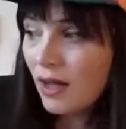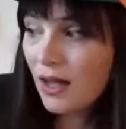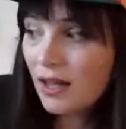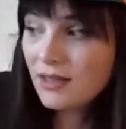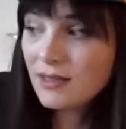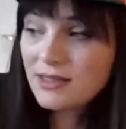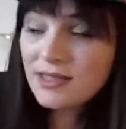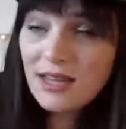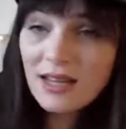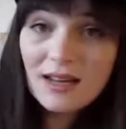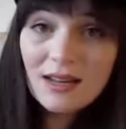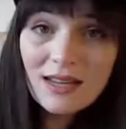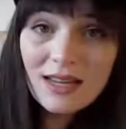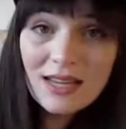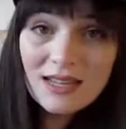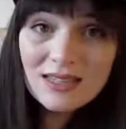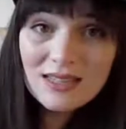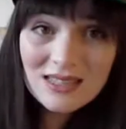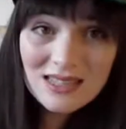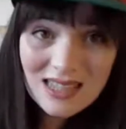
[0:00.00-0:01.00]
until
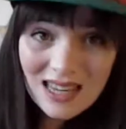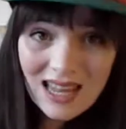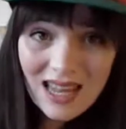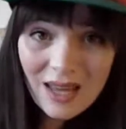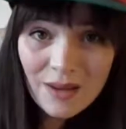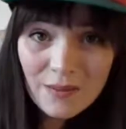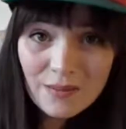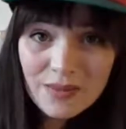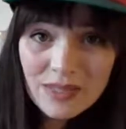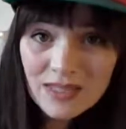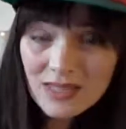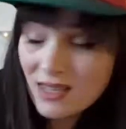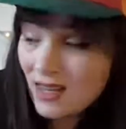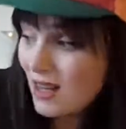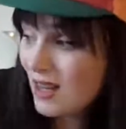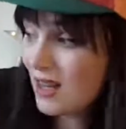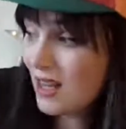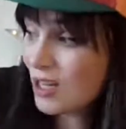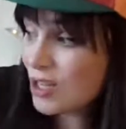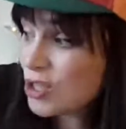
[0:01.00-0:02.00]
he slips
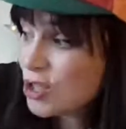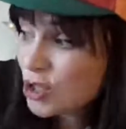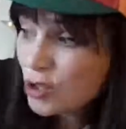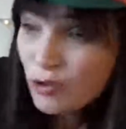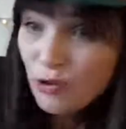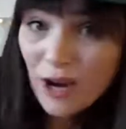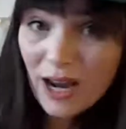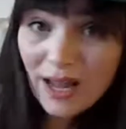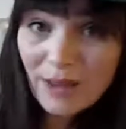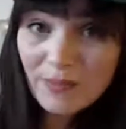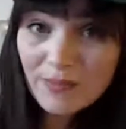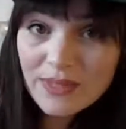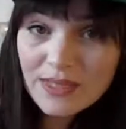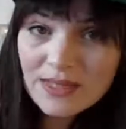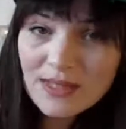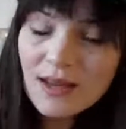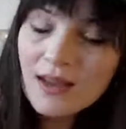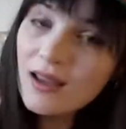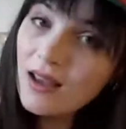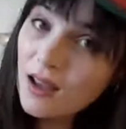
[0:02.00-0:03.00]
and trips
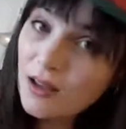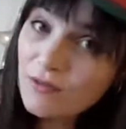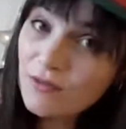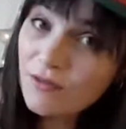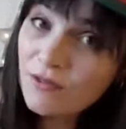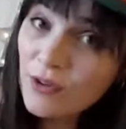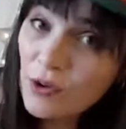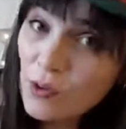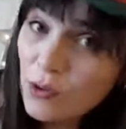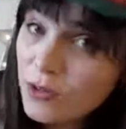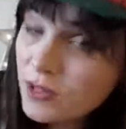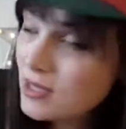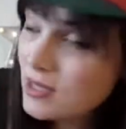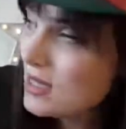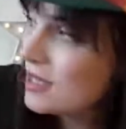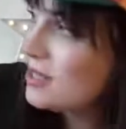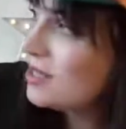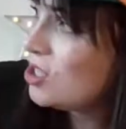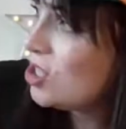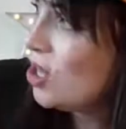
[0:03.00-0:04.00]
and falls
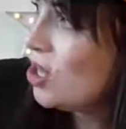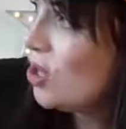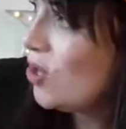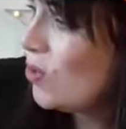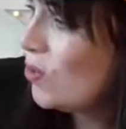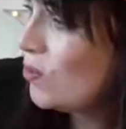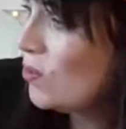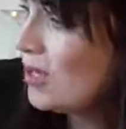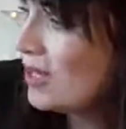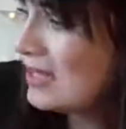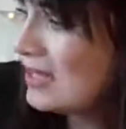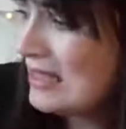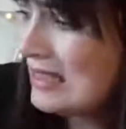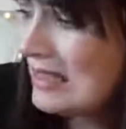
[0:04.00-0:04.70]
into